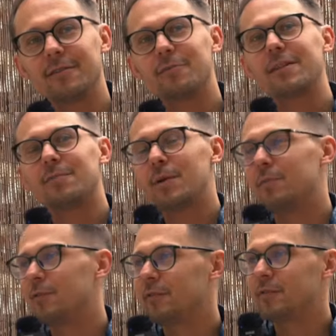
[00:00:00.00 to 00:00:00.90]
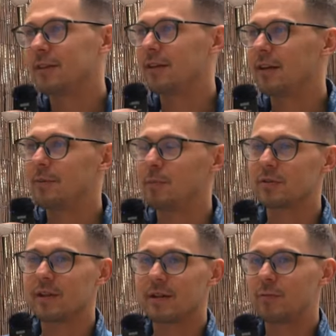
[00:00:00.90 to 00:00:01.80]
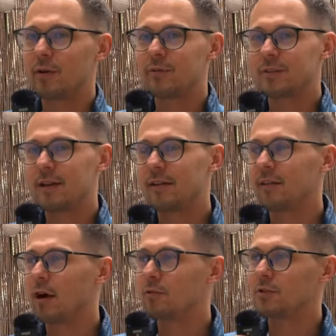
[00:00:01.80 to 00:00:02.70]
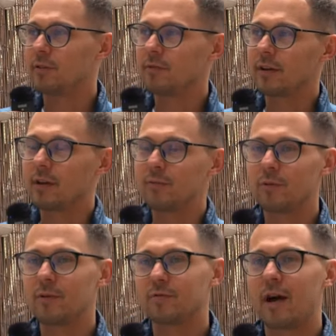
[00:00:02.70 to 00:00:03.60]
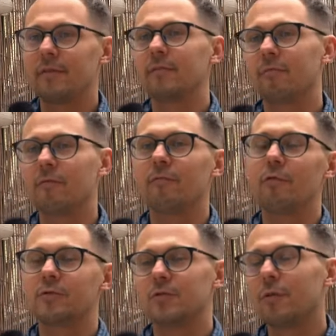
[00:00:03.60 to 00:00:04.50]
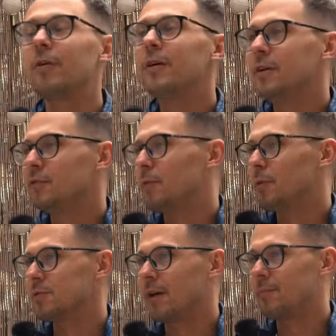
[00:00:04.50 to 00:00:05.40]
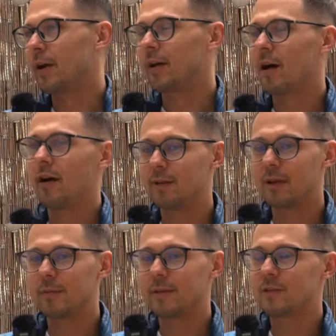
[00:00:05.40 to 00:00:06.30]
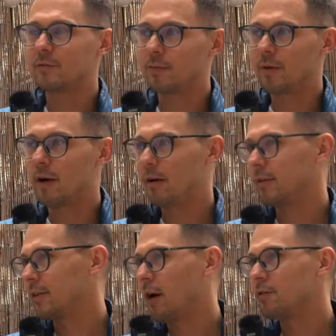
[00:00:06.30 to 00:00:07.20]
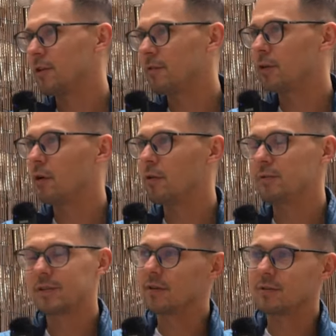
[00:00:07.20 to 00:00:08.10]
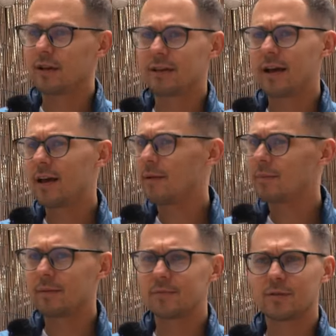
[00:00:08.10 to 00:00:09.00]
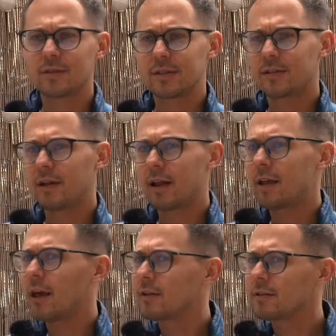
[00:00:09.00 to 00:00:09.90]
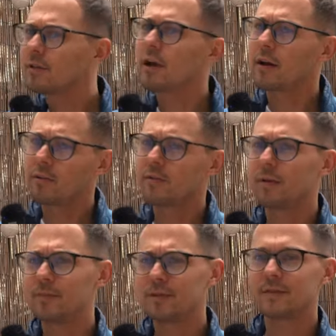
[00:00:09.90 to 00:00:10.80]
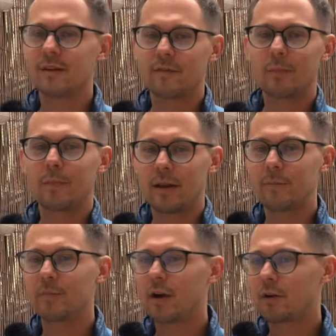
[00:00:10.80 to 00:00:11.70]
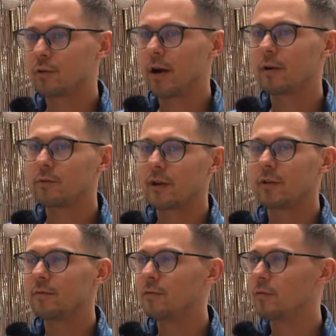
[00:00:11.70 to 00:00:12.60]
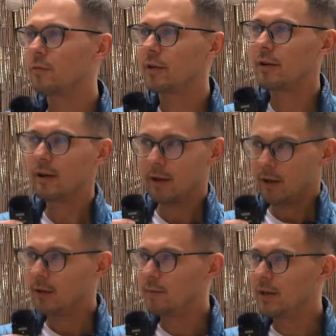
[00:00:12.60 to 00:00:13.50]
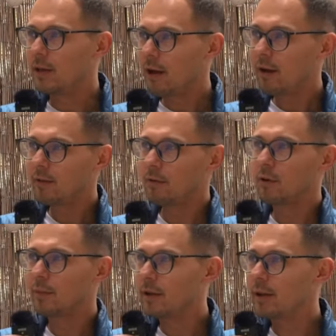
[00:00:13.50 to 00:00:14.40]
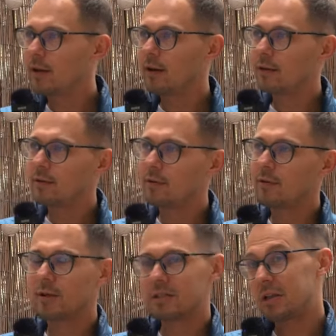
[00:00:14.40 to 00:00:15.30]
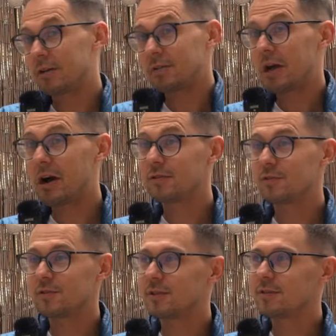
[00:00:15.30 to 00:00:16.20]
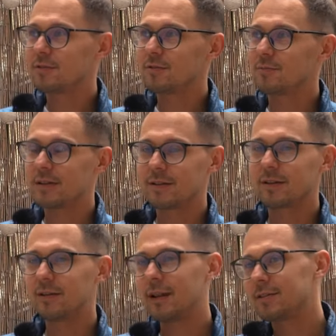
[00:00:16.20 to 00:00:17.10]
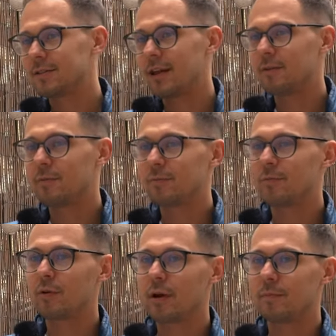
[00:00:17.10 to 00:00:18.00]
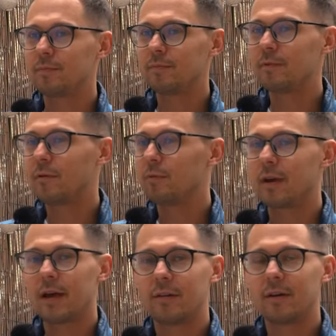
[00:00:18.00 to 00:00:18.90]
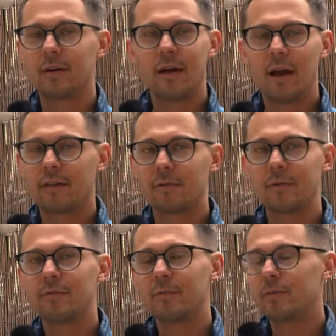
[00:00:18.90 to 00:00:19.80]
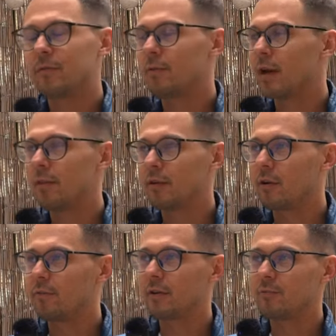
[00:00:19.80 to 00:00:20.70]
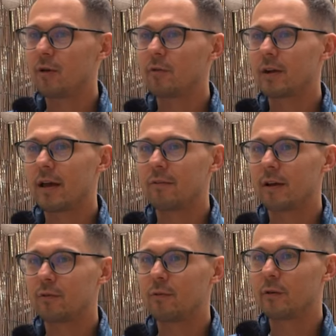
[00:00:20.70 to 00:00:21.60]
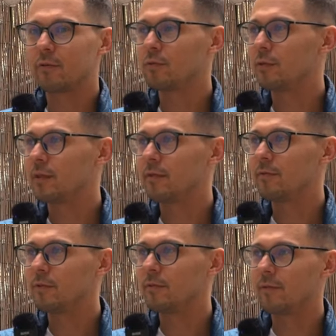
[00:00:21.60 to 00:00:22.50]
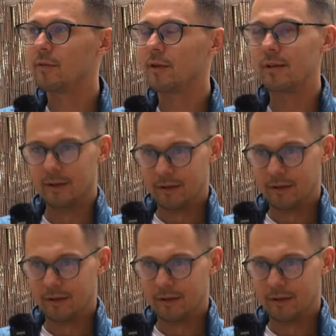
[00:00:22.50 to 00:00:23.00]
greatest memory was in Poznan, where we stayed the couch surfing and we were driving from Warsaw to Poznan by car. We got a message from our couch surfing host and said, yeah, I'm so excited. And I like kind of the business development and PR. So I contacted a few of the media, local media, you know, that, and they are interested. So basically the next day when we woke up, before we had the, I think even before we had the coffee, we already have like one or two interviews with the